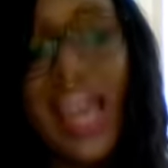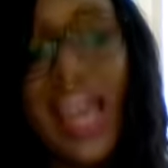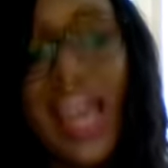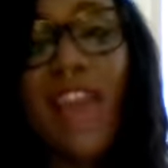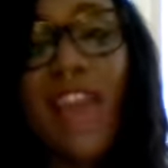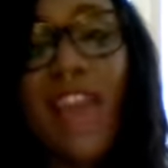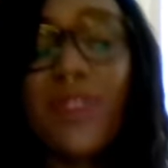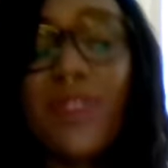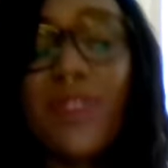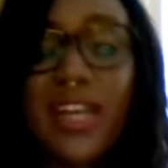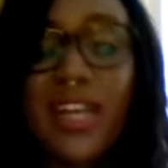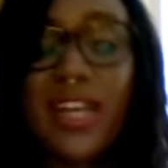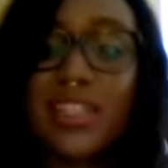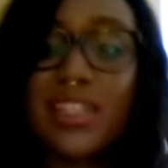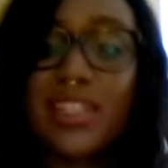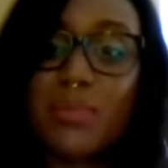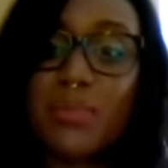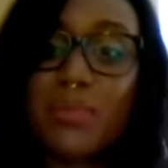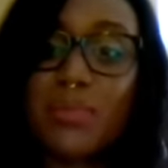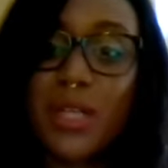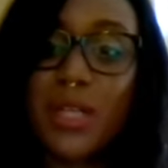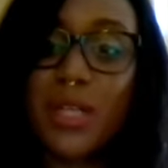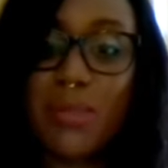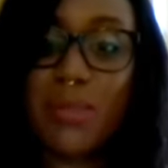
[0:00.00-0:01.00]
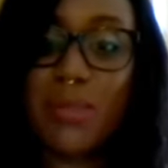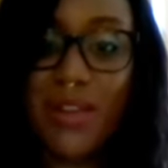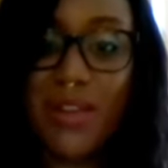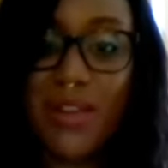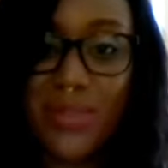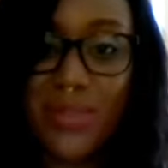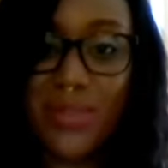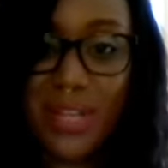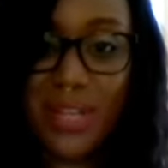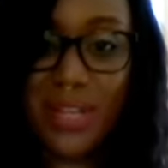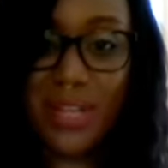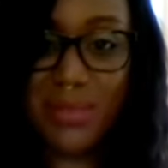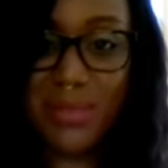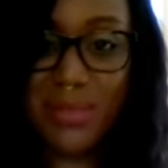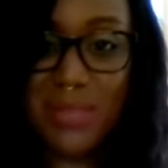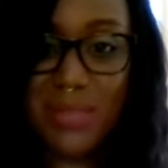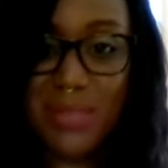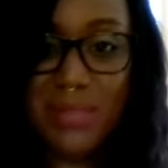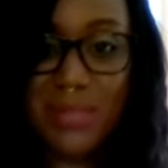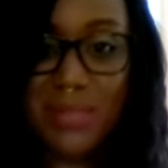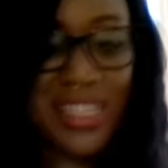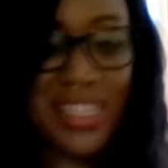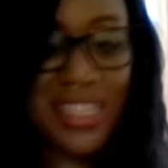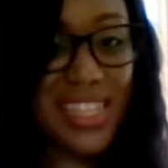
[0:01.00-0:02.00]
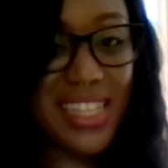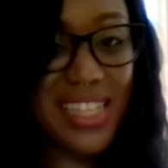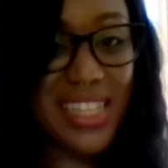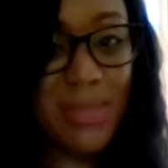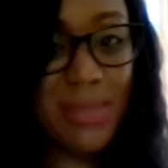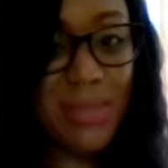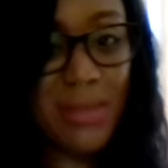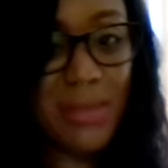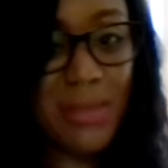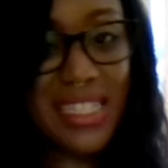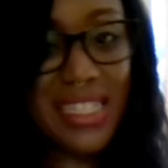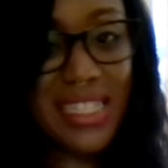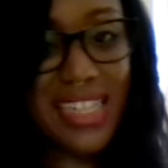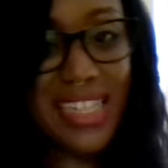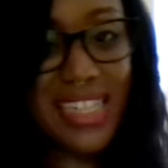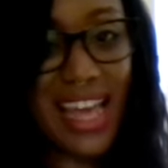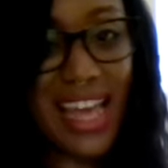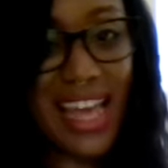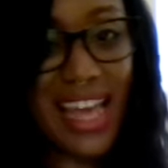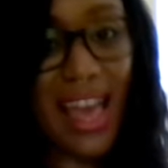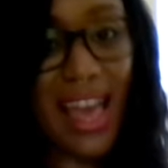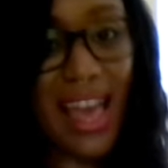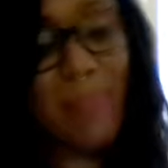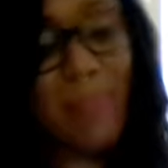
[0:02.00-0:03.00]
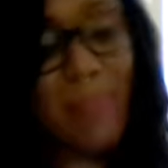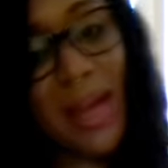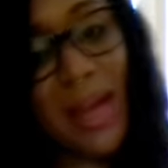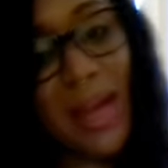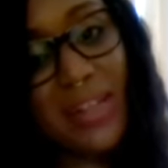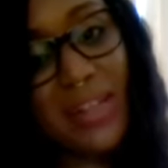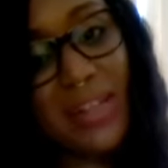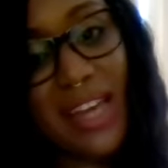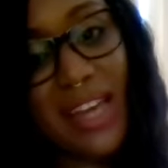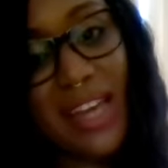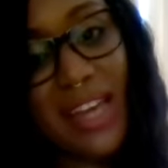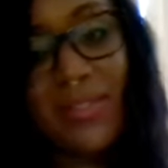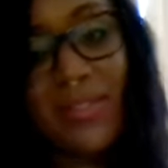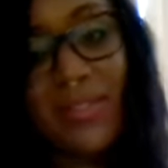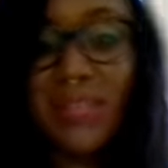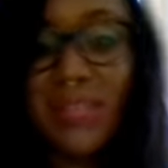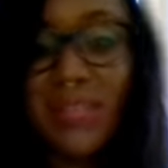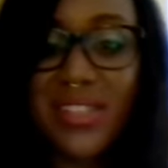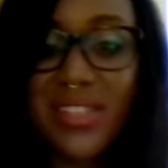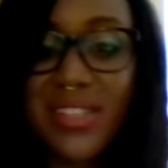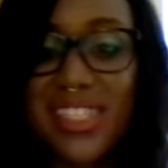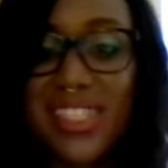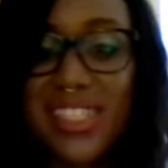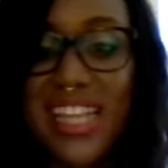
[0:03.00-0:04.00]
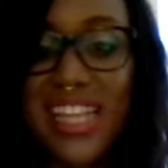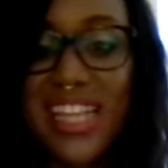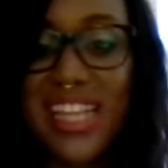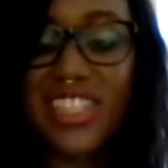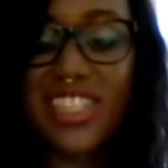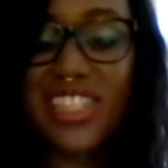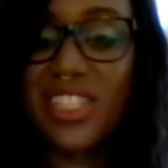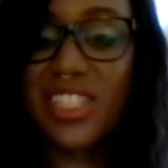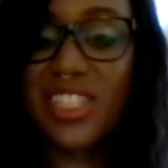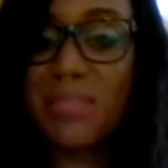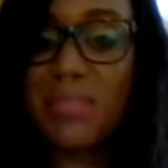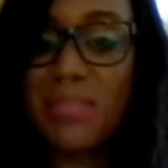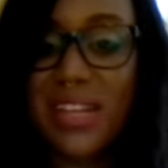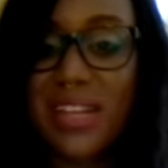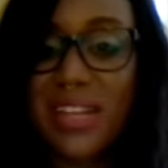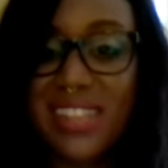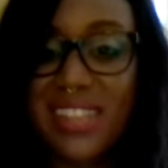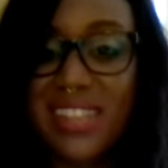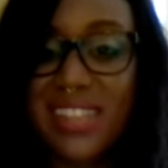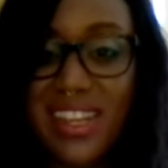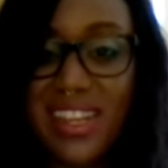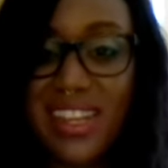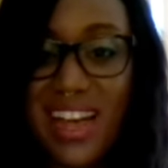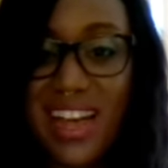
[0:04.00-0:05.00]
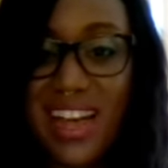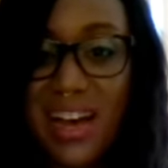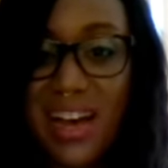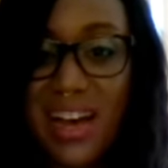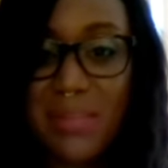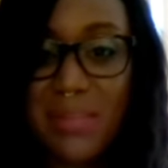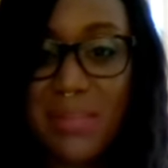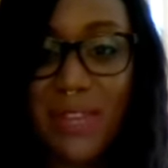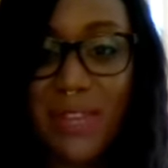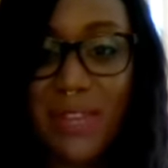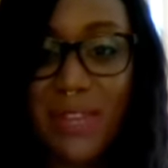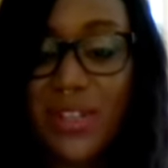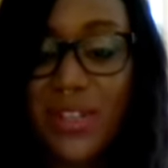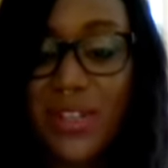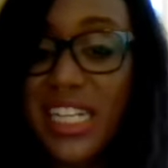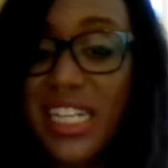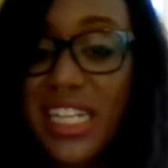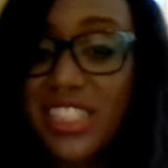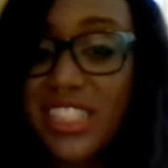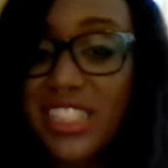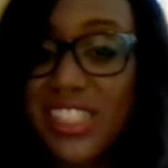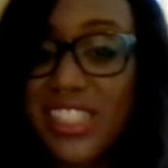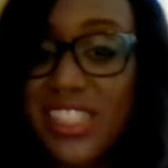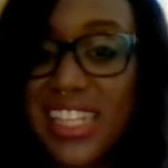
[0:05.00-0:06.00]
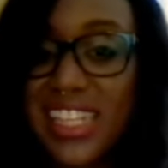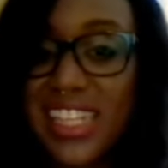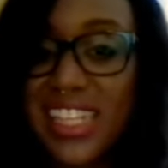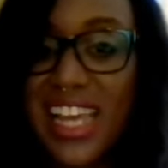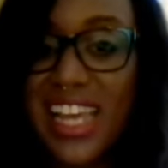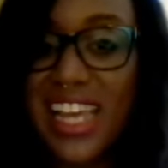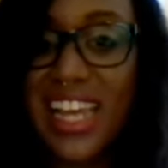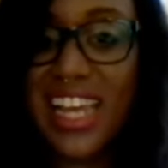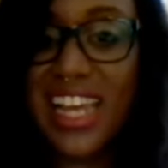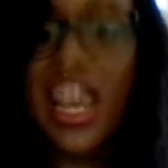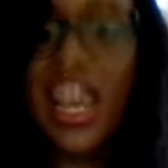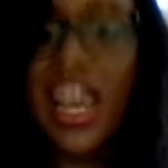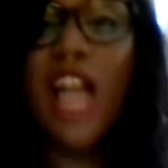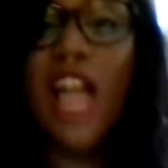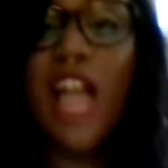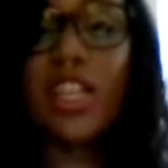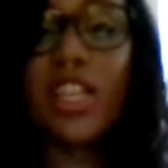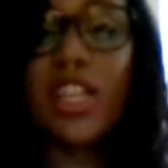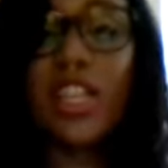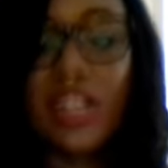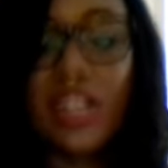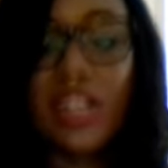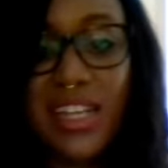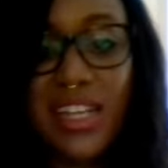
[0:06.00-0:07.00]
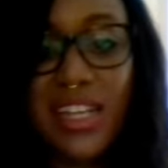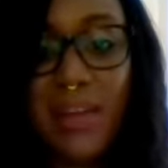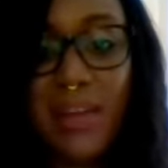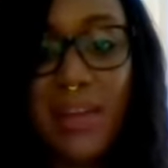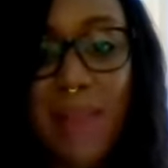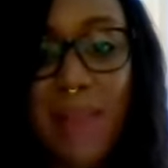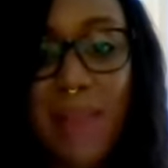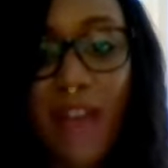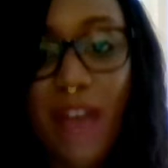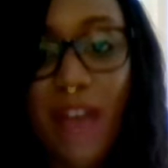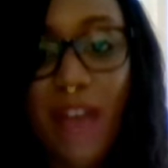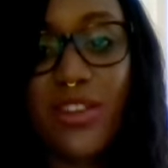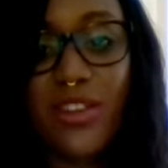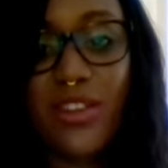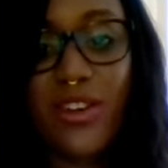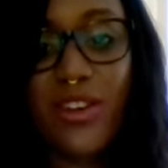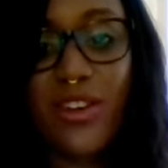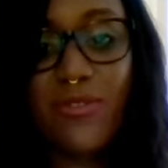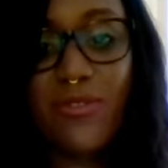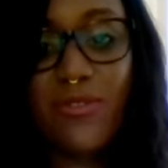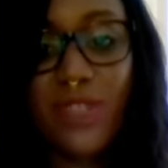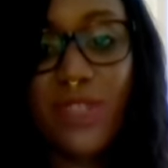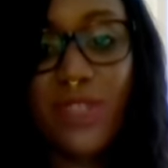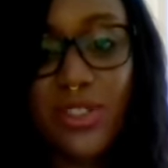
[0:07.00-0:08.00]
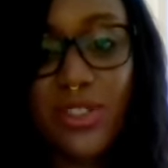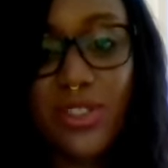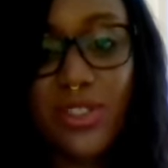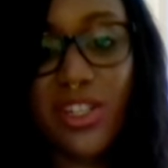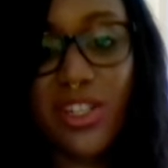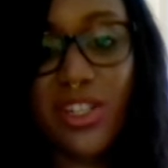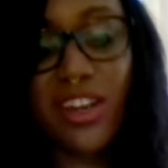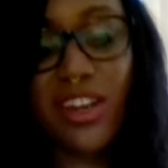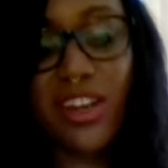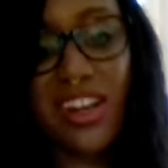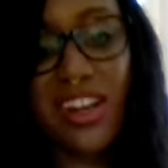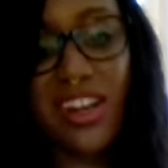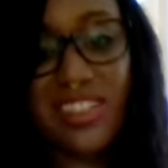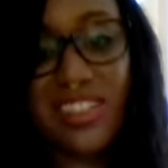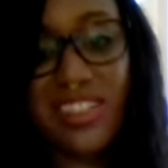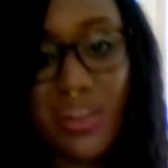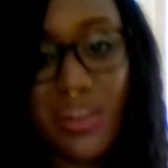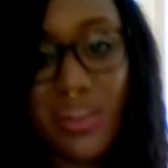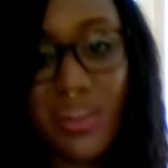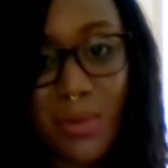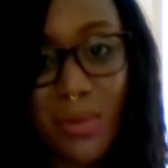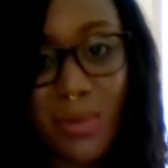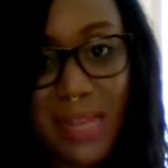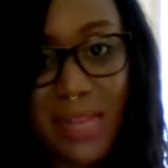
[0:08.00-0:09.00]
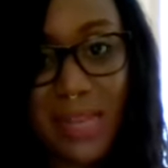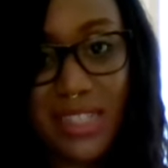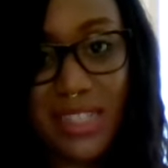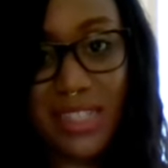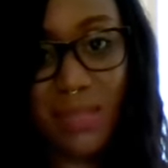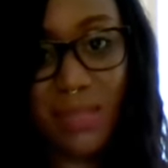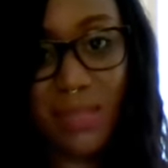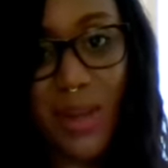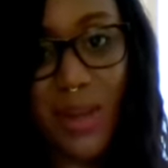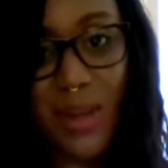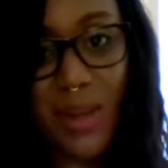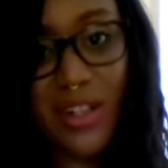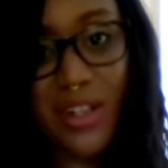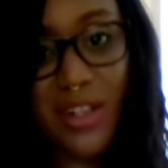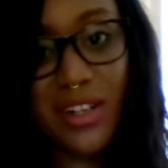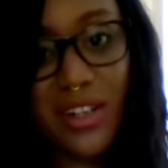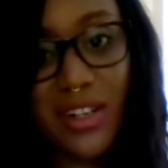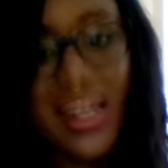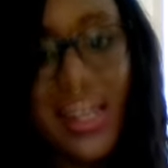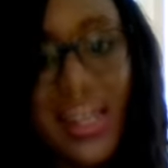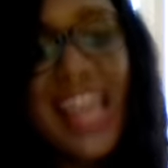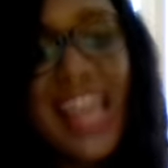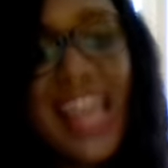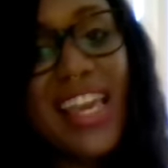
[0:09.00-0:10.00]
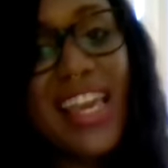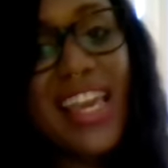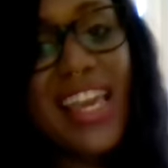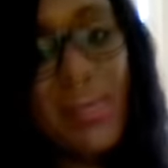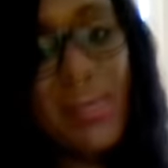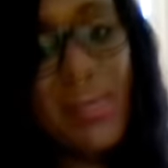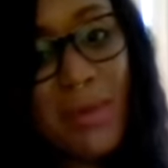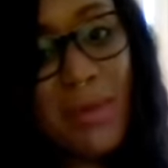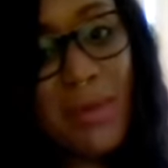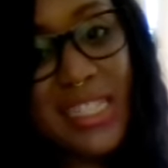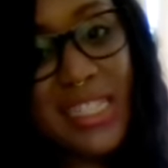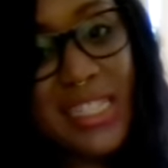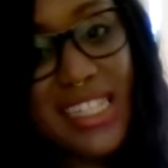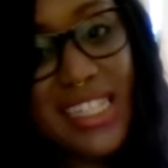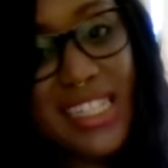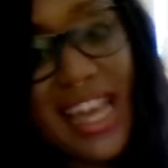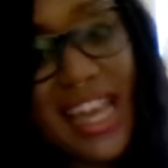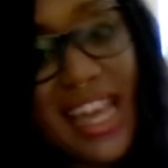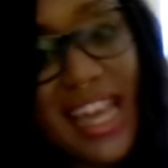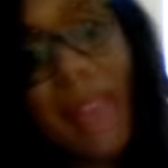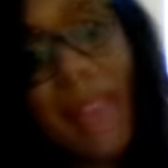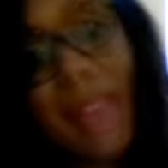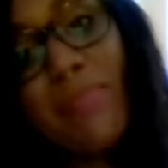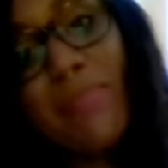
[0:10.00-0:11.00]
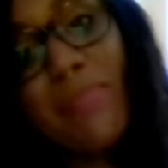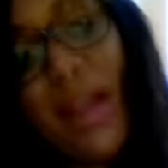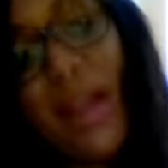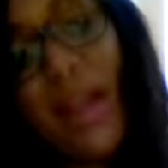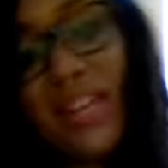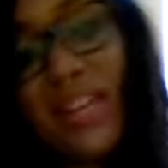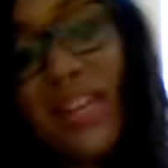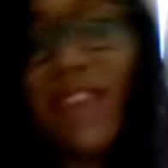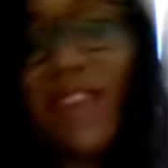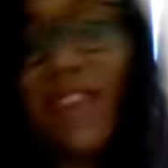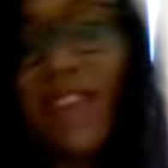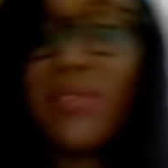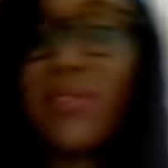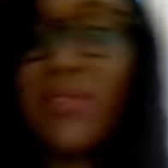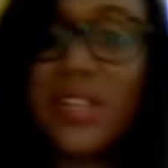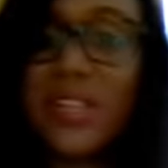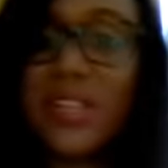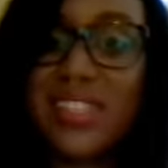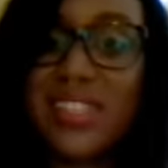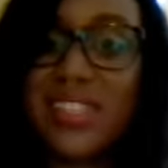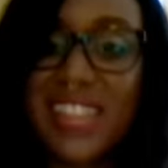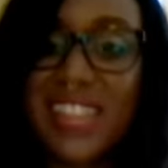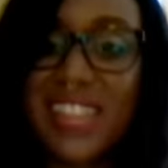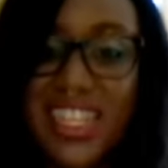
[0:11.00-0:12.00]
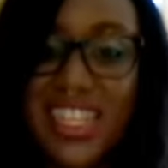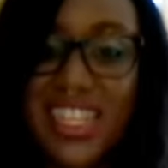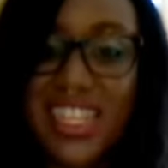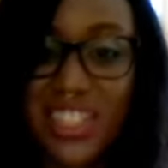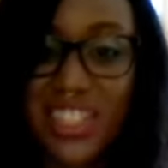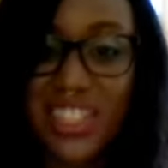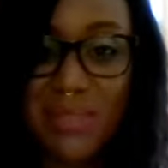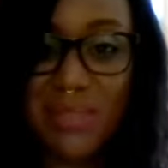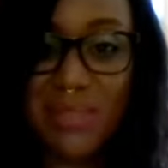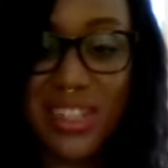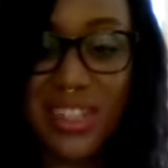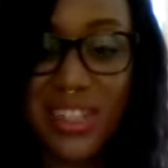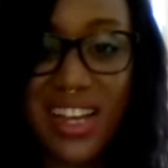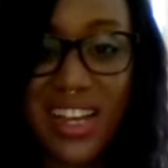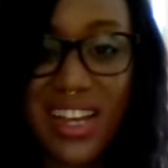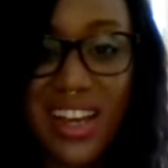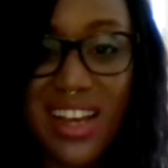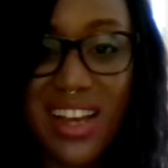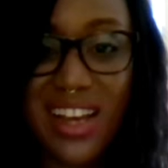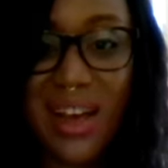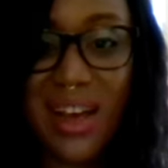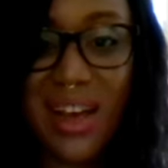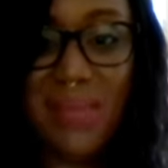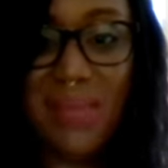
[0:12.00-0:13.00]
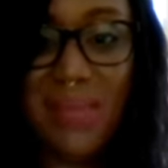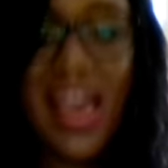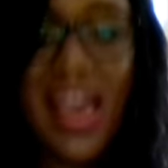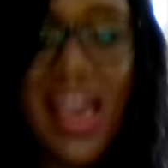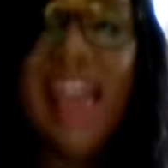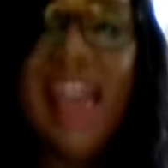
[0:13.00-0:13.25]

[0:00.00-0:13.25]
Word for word: If you'd like to book a private reading with me, please email me today at powerlifehypnosis at gmail.com. And if you're interested in learning about your future long-term romantic partner, email me today, powerlifehypnosis at gmail.com.